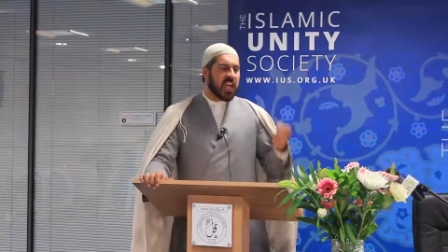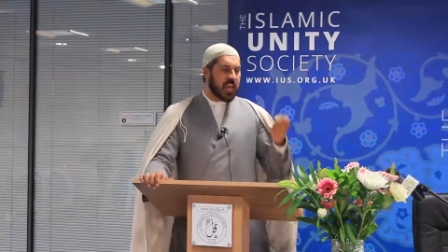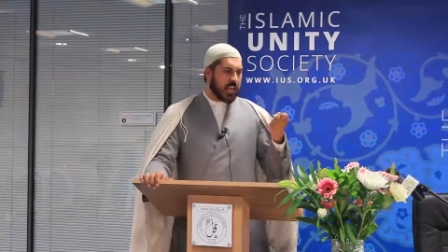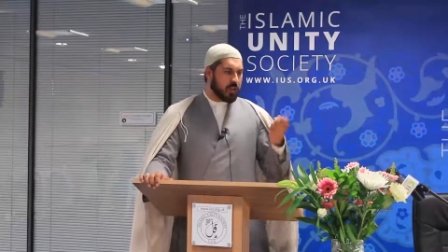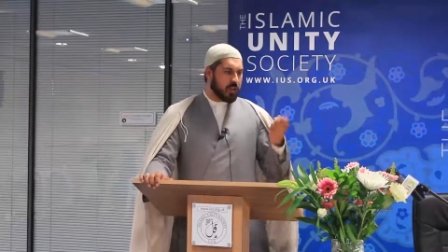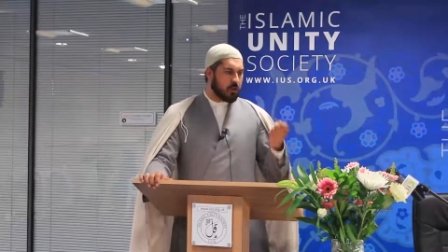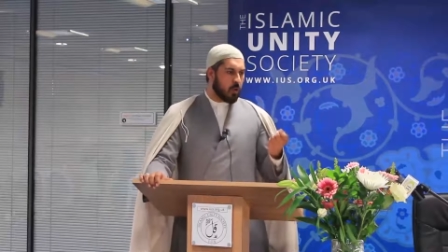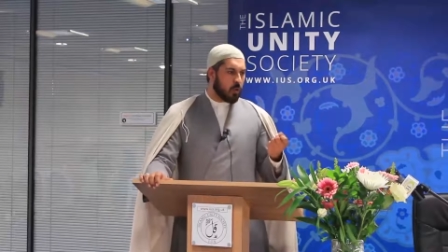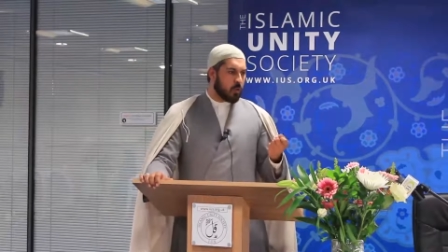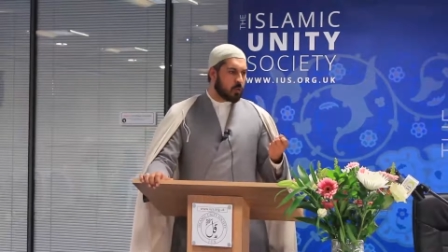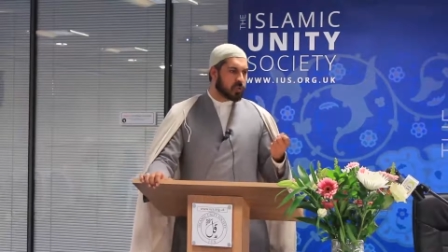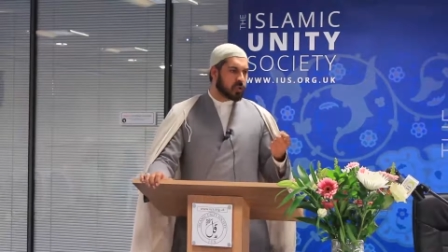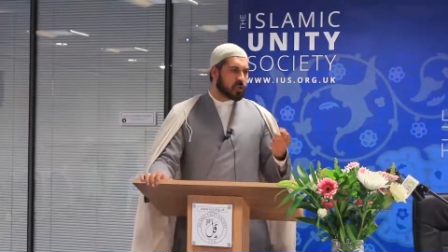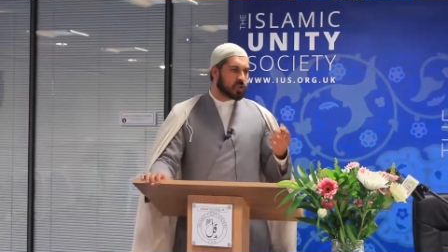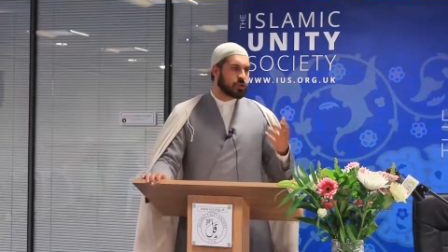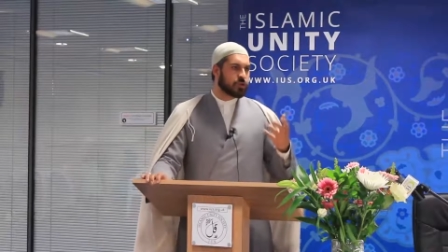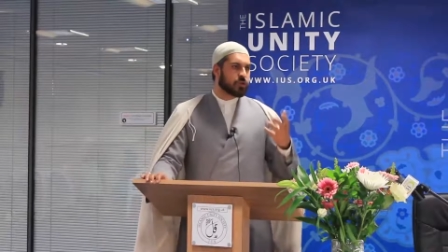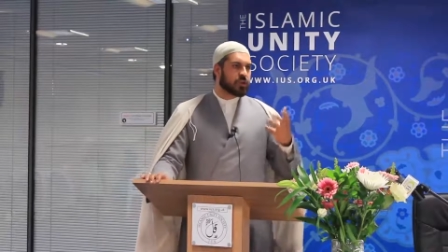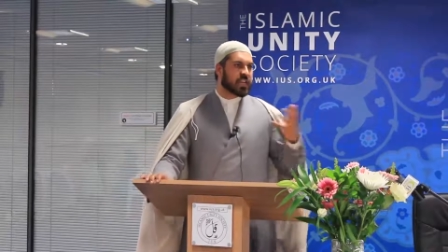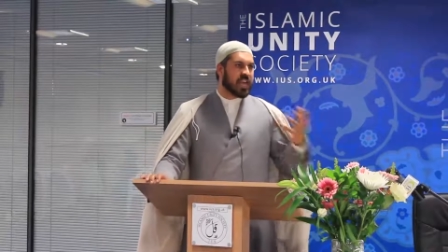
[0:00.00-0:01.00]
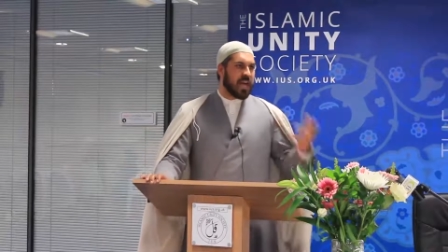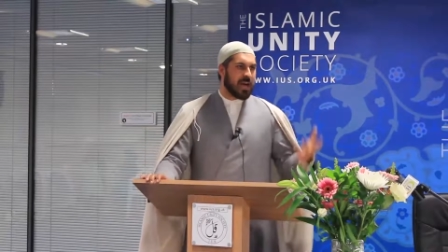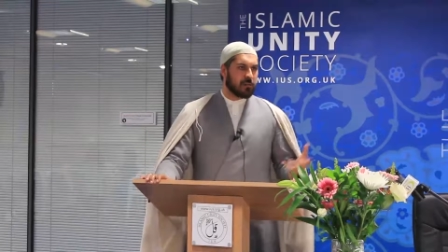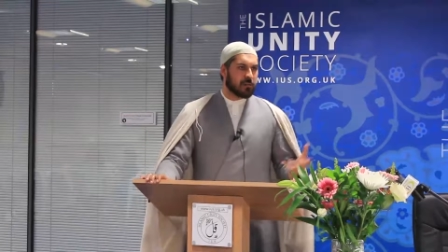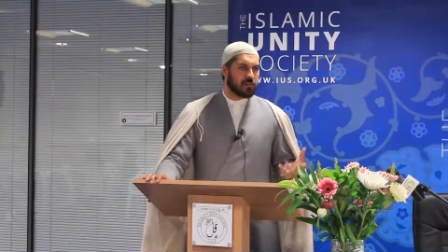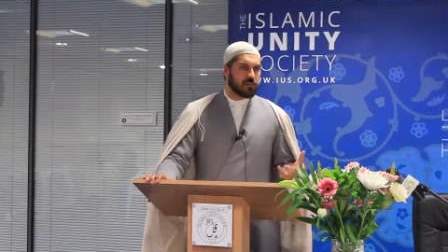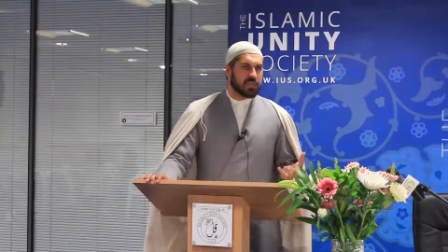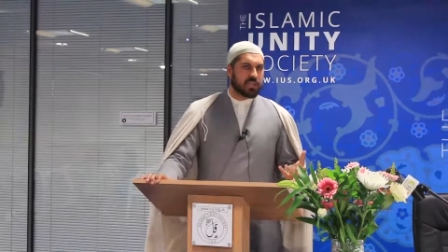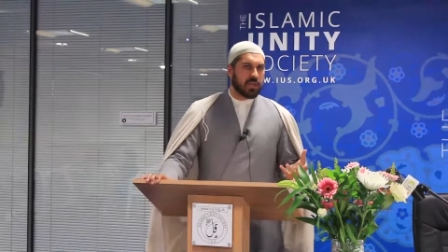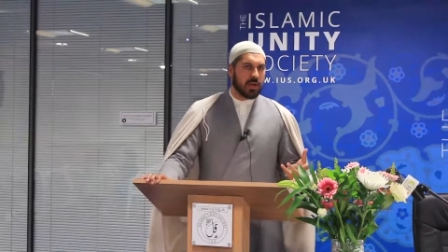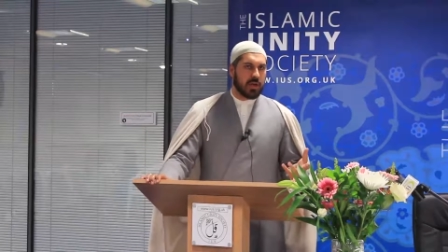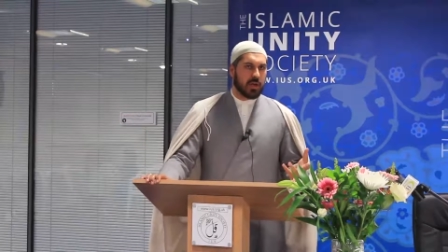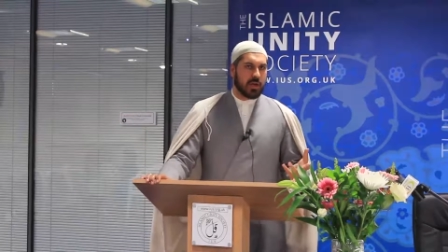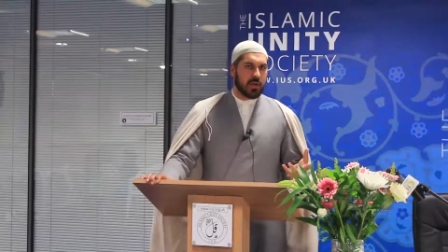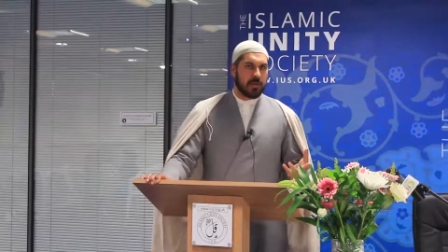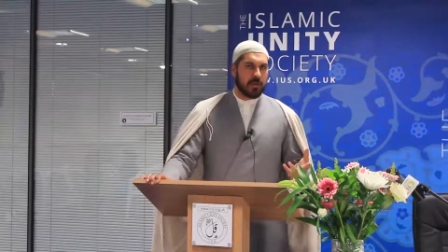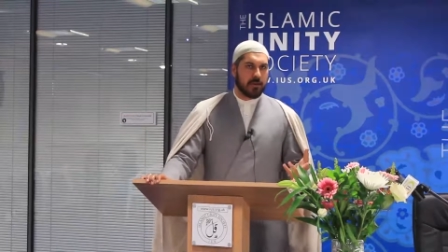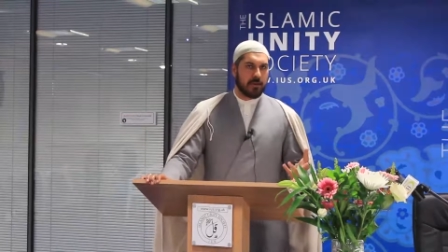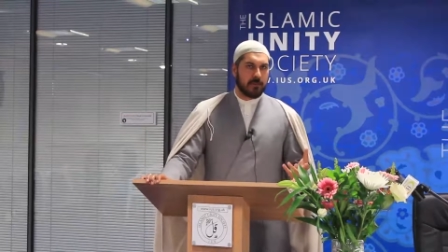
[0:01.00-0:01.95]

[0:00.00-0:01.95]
in order to counter